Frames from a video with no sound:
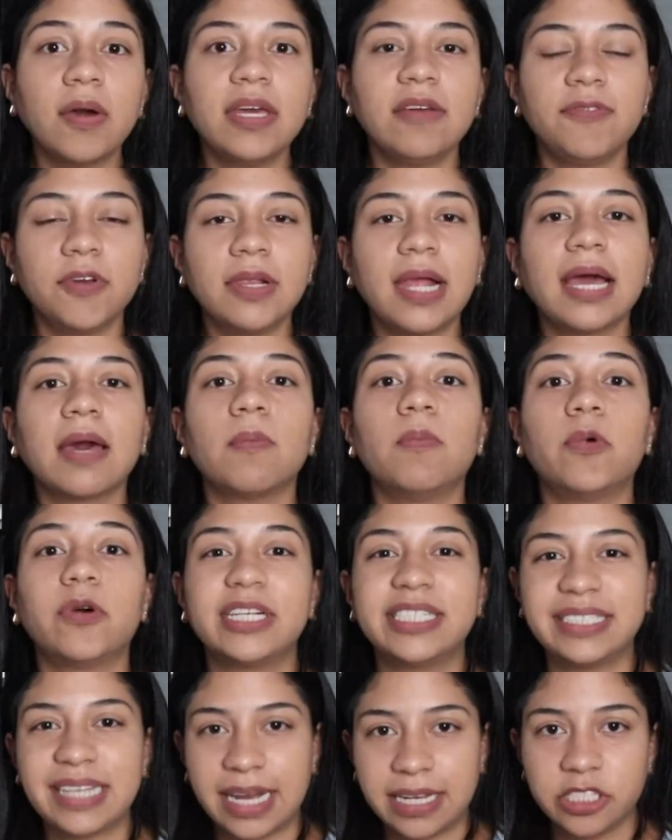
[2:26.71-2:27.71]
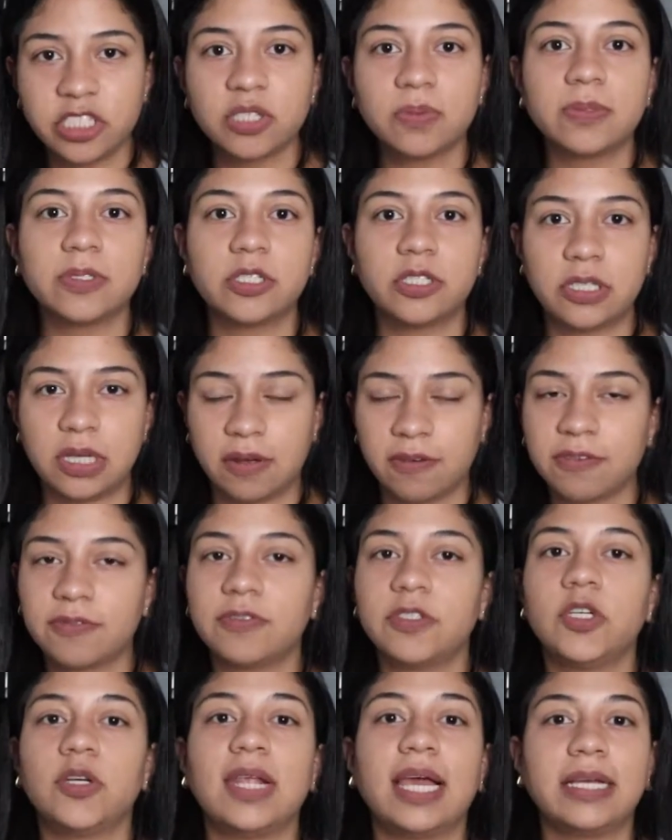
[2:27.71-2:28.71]
If you like more tangible stuff,
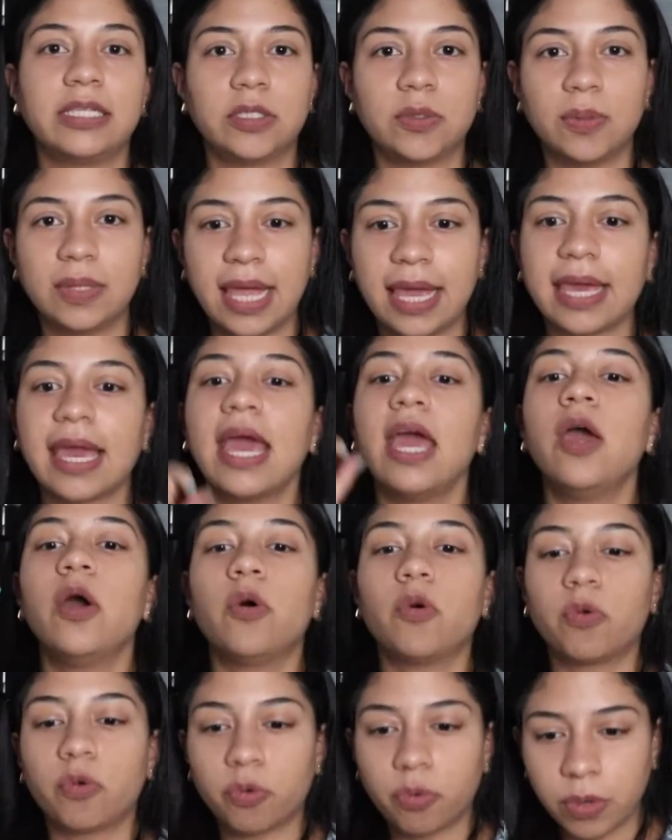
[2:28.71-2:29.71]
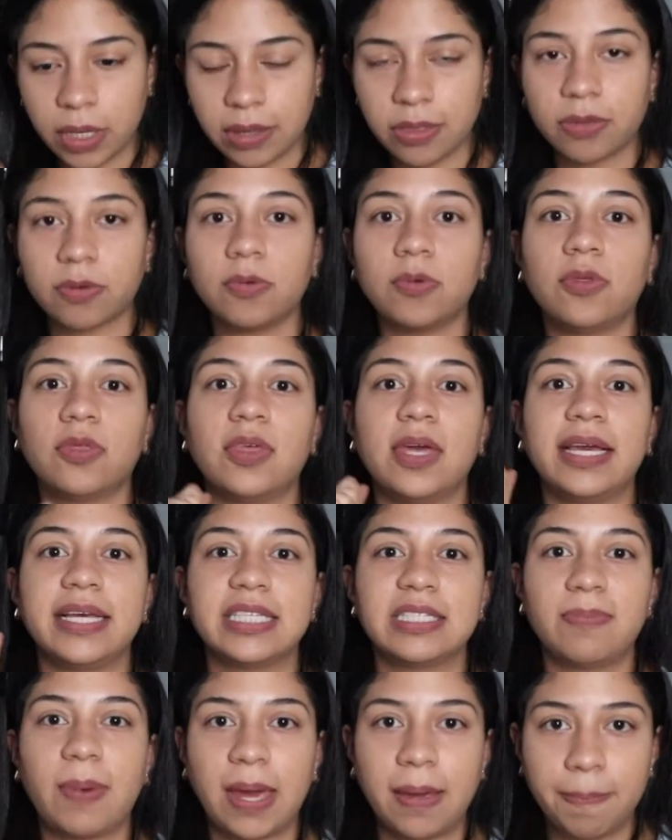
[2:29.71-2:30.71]
you like to read through
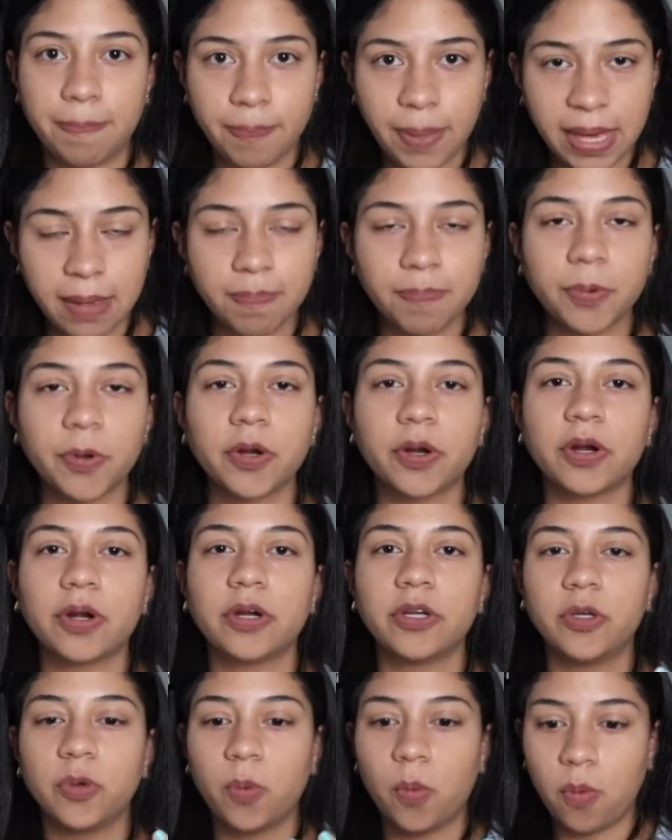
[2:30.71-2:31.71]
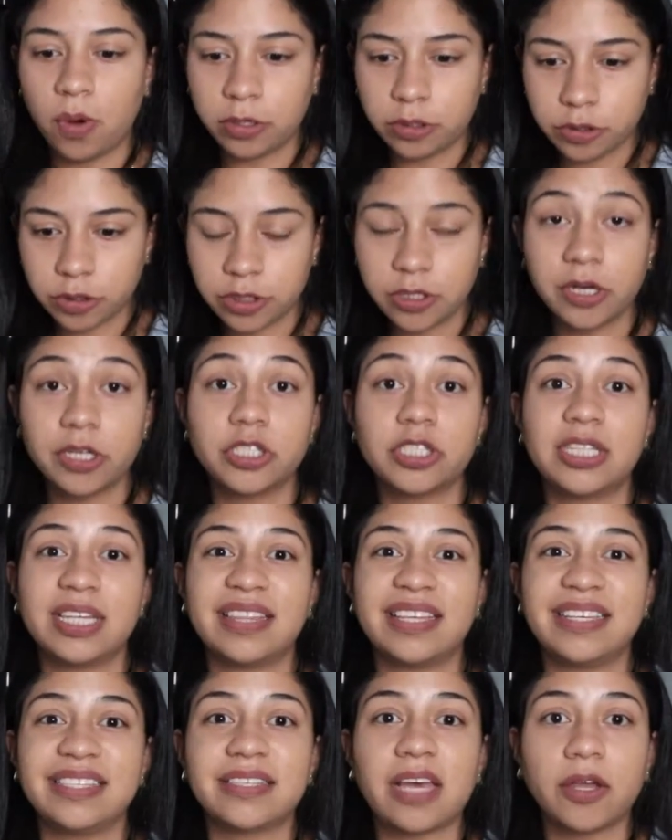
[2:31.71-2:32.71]
things by paper, you want to touch the
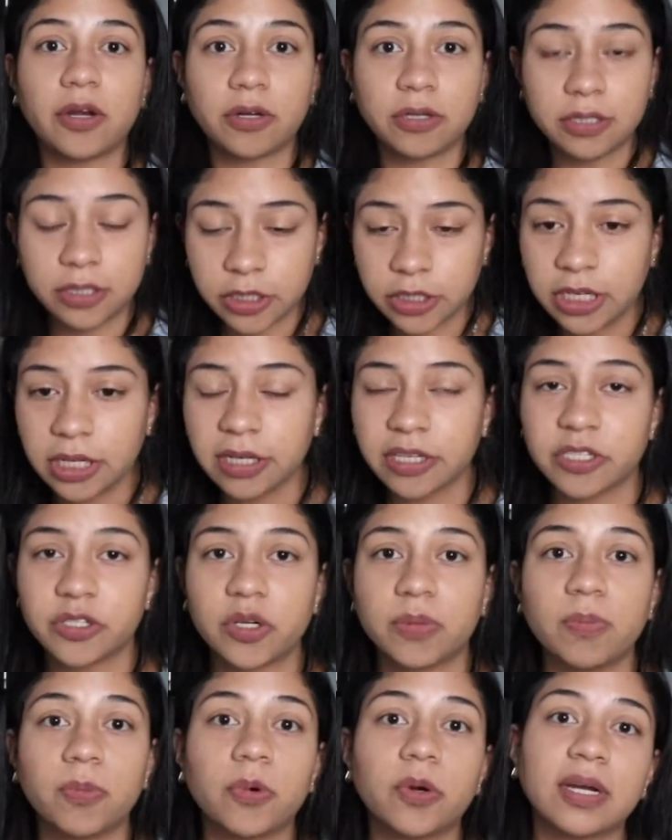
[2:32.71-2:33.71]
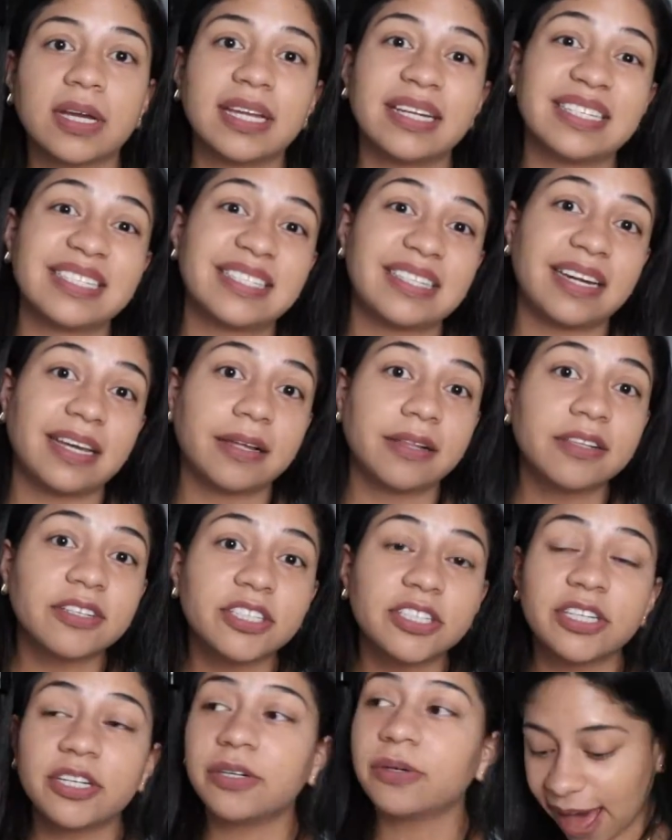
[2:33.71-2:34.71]
things that you're learning because you're more kinesthetic
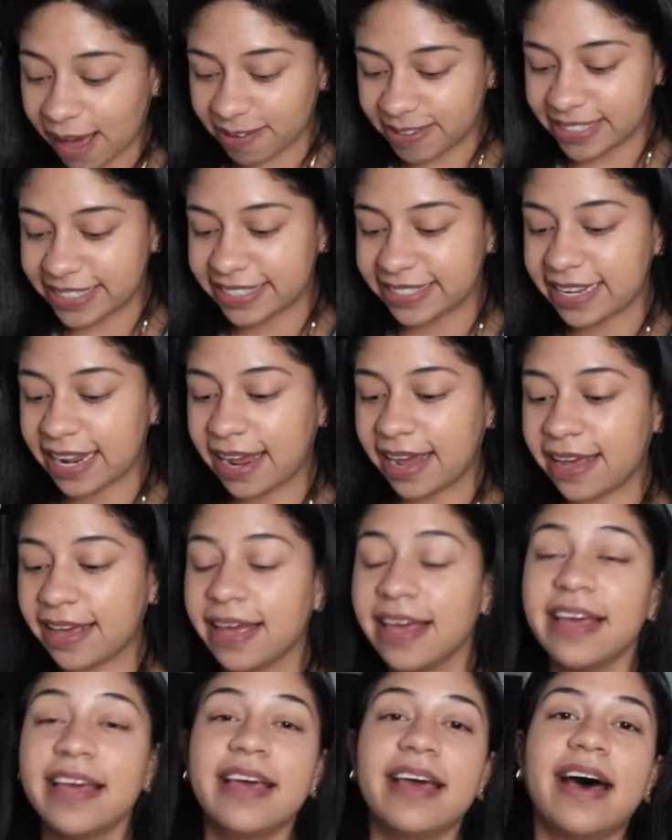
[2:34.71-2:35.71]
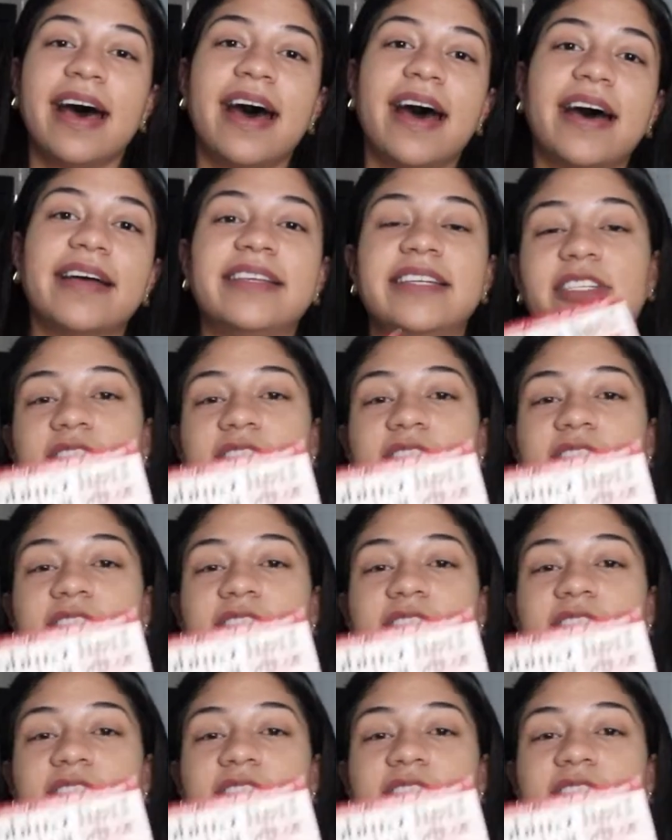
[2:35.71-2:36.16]
learner, I would say the